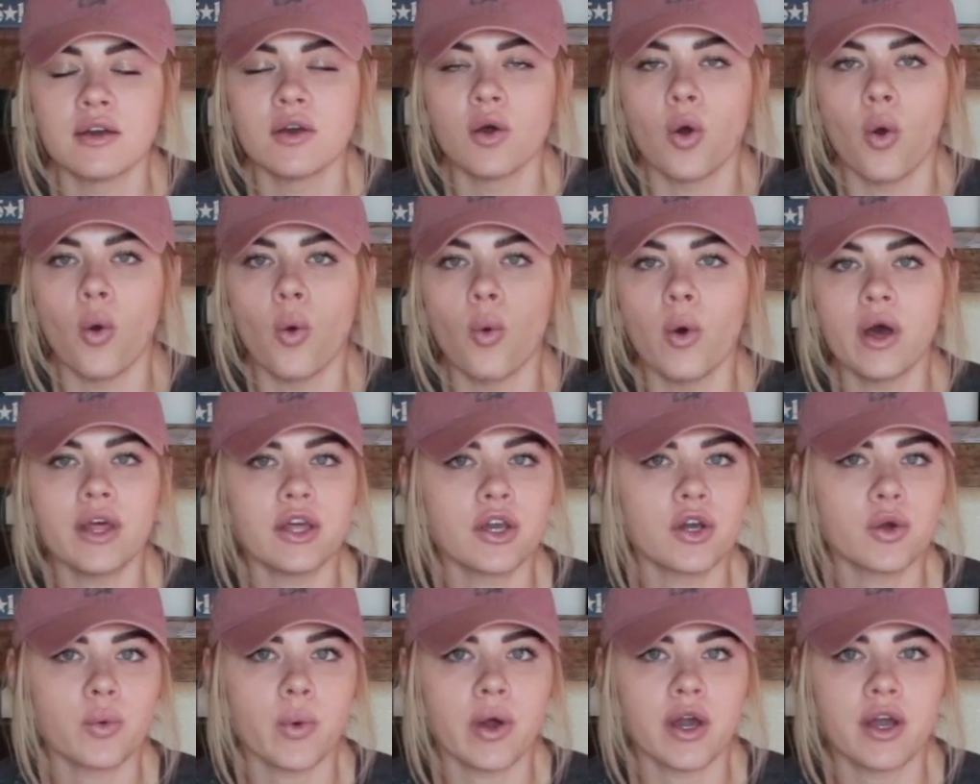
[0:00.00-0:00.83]
what
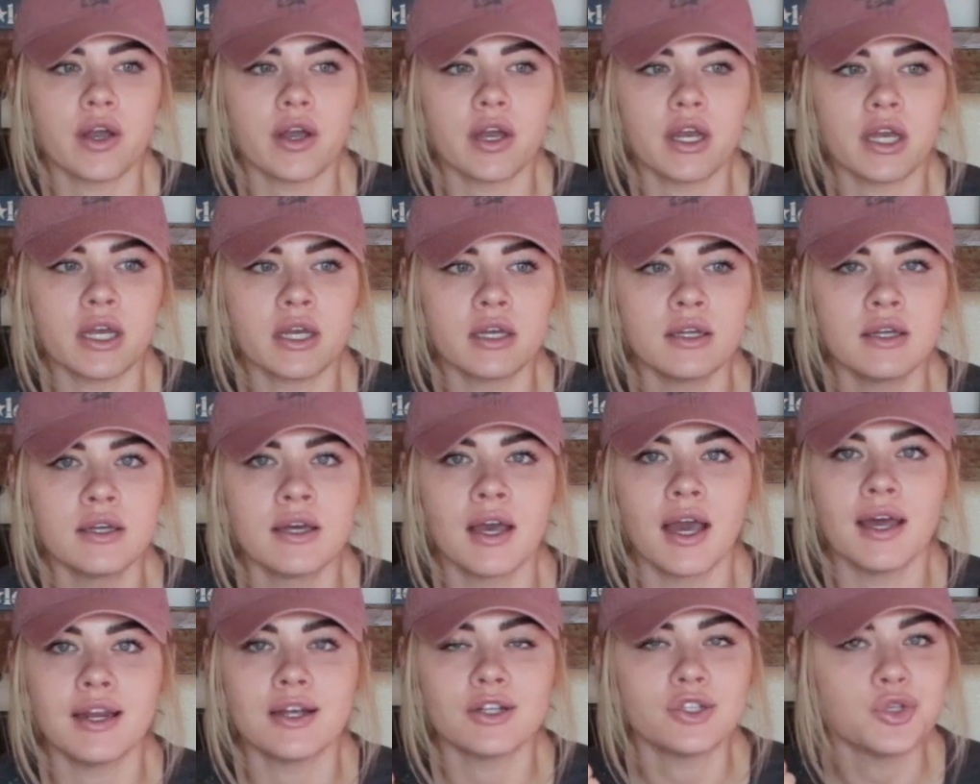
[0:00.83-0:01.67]
you're wearing
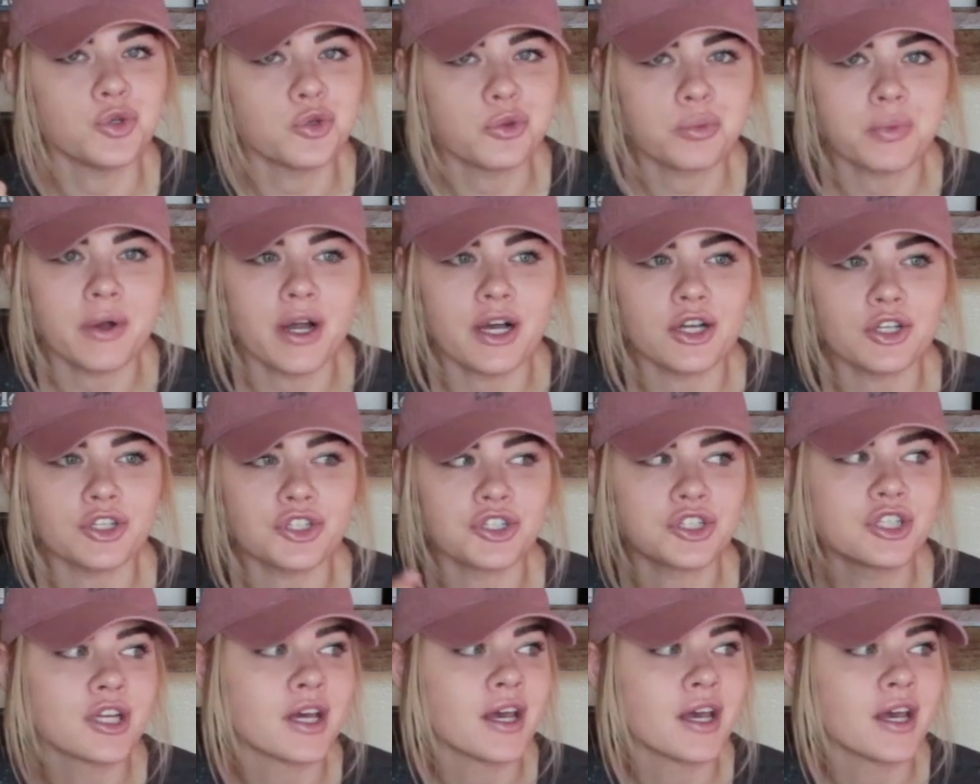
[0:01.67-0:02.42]
and a toothbrush,